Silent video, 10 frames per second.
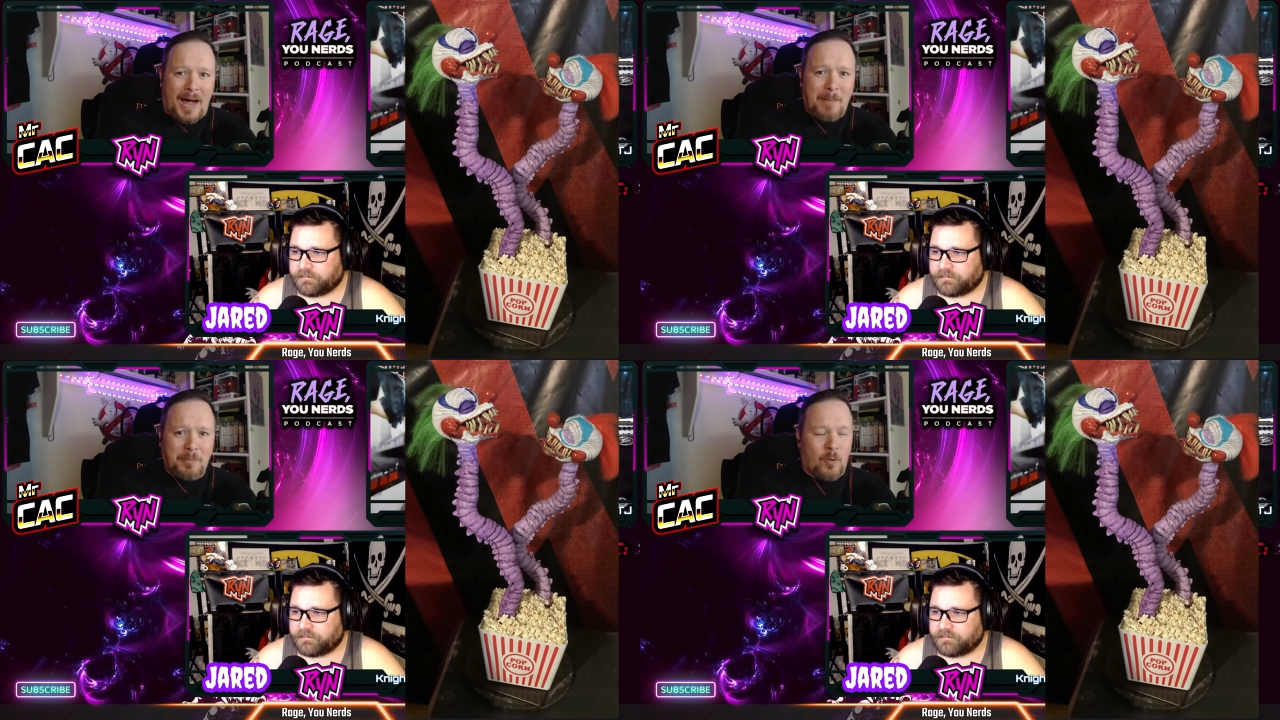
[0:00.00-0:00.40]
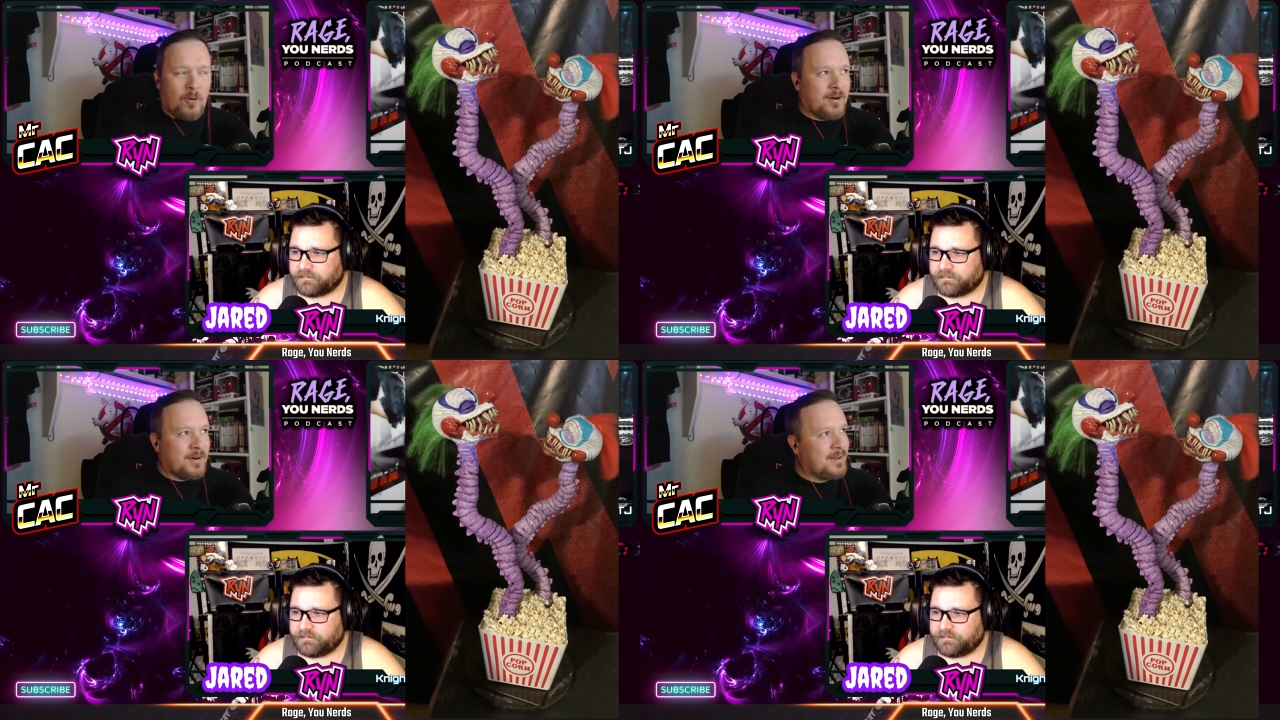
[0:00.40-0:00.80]

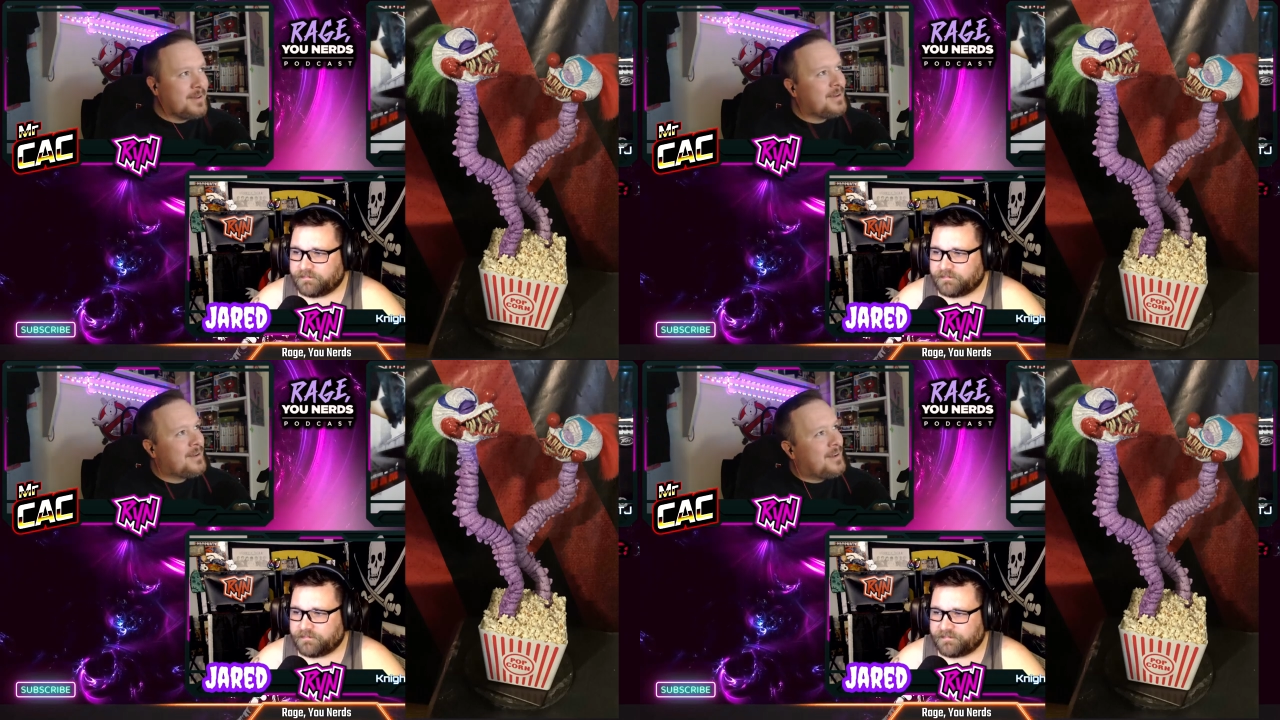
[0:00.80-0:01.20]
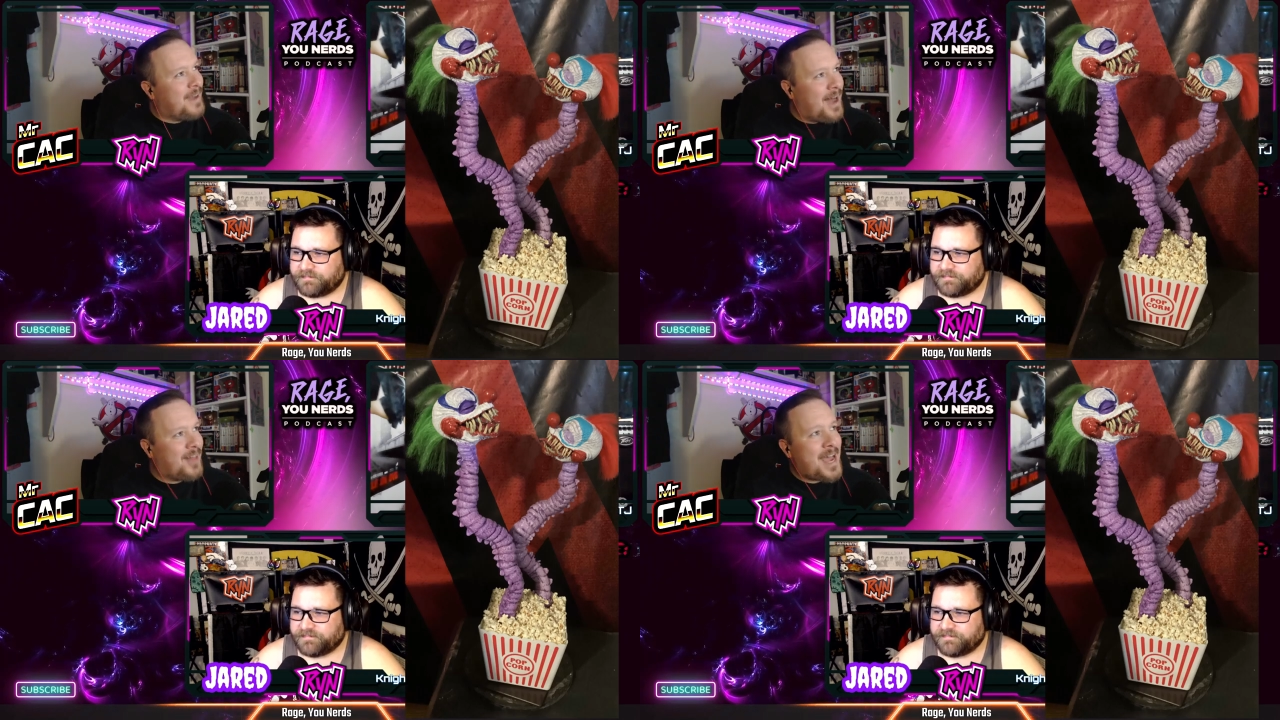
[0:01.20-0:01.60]
Speaker 1: popcorn?
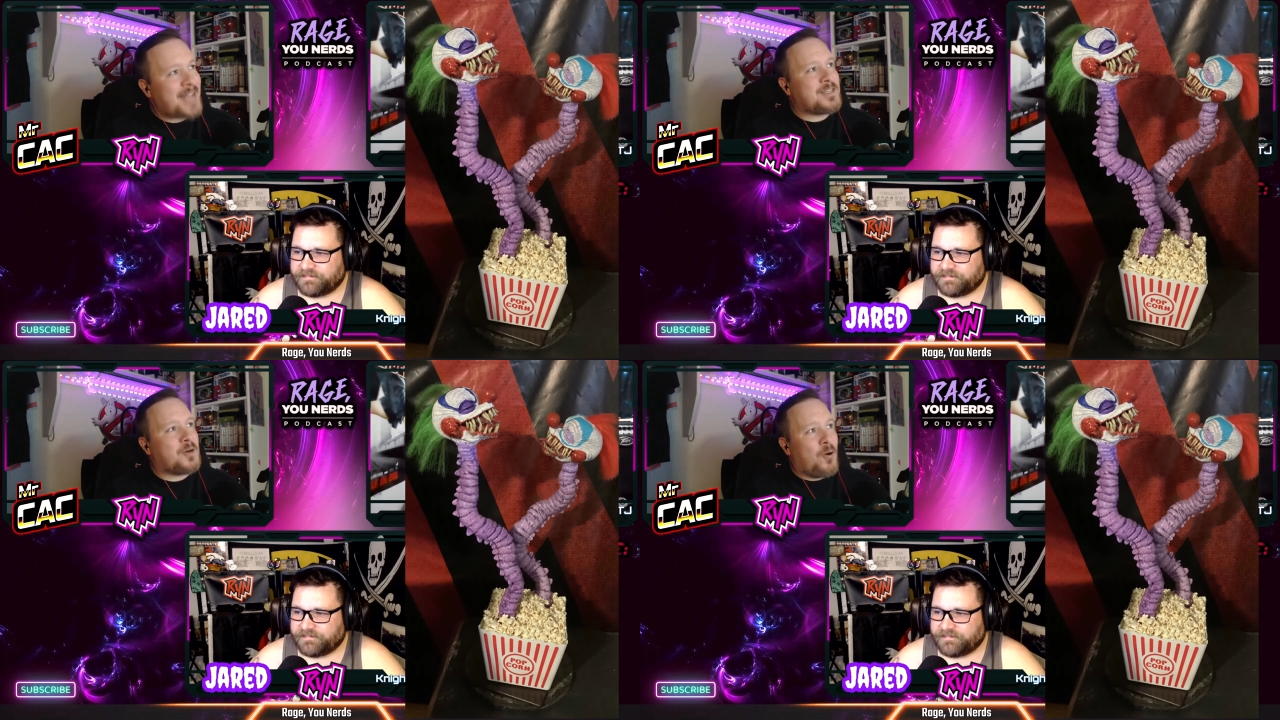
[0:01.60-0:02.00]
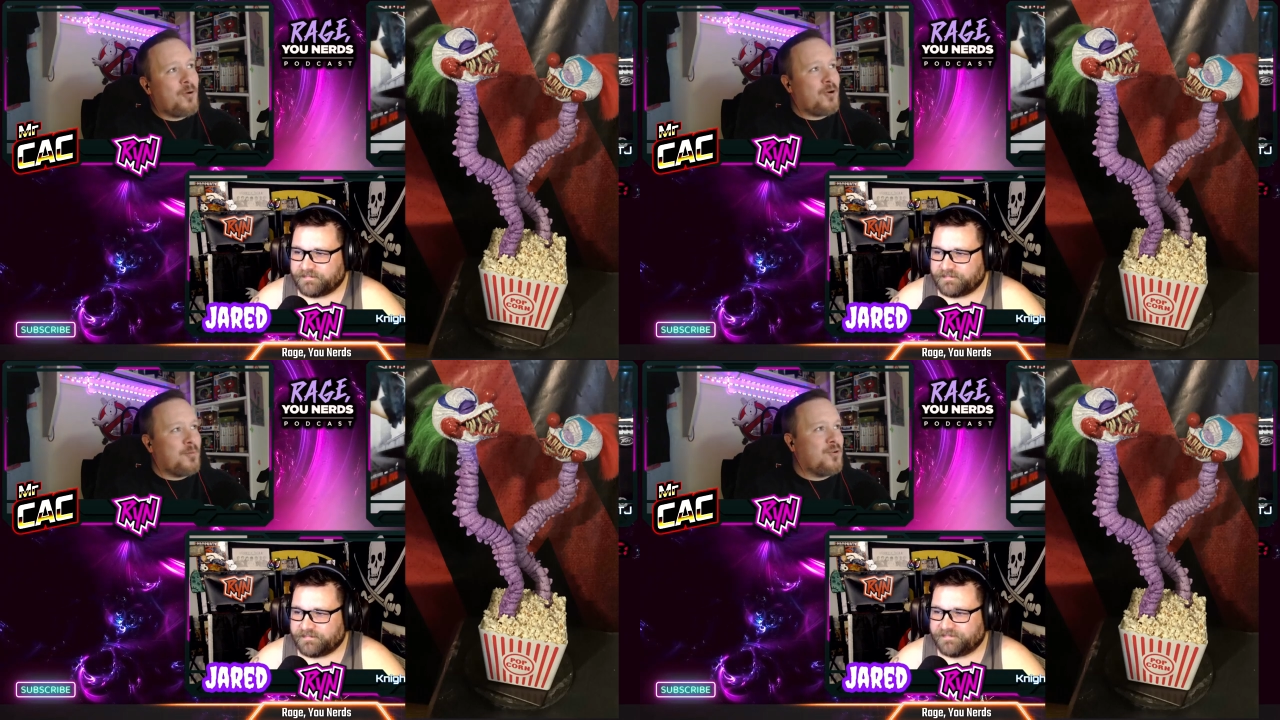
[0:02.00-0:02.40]
Now that's a
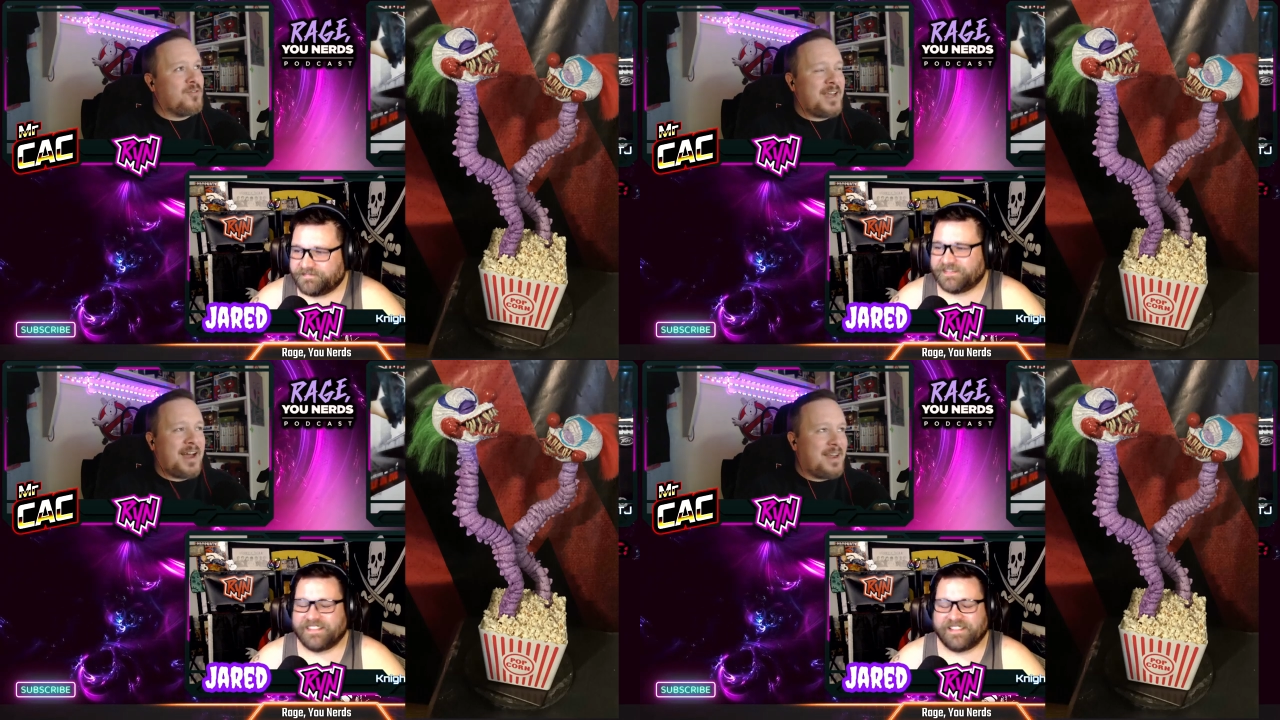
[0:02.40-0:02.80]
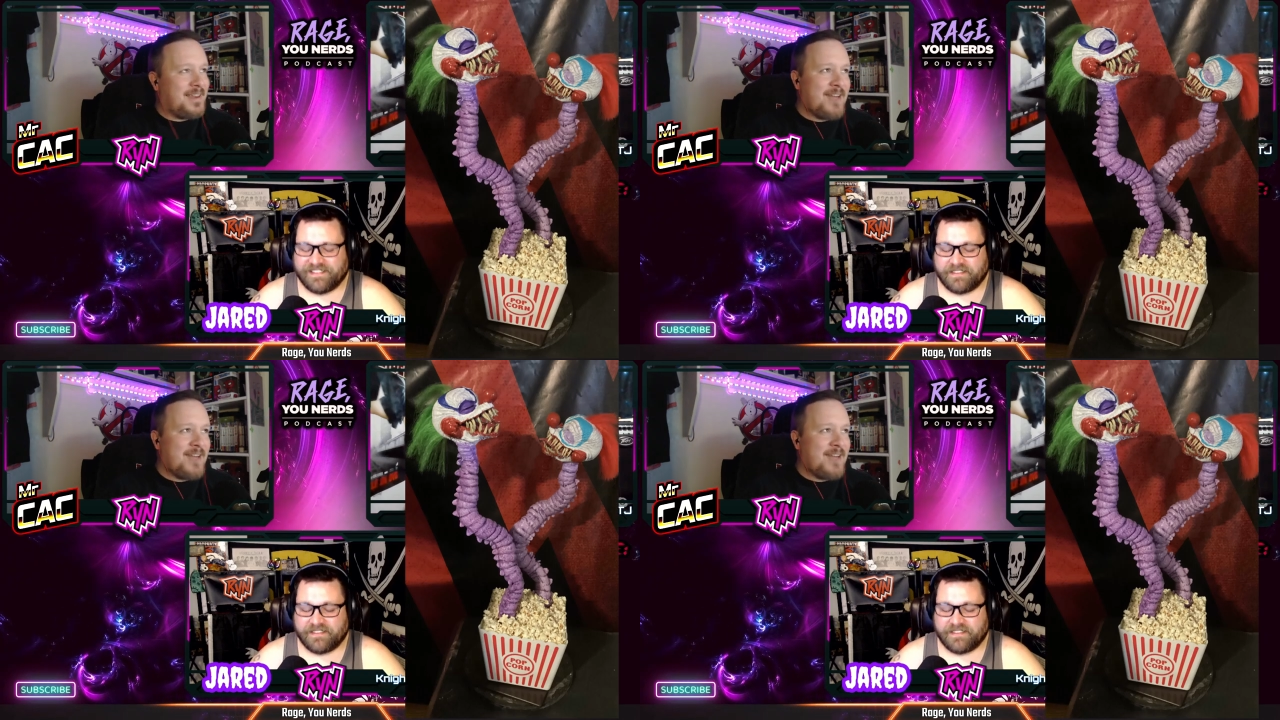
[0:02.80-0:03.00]
horror movie I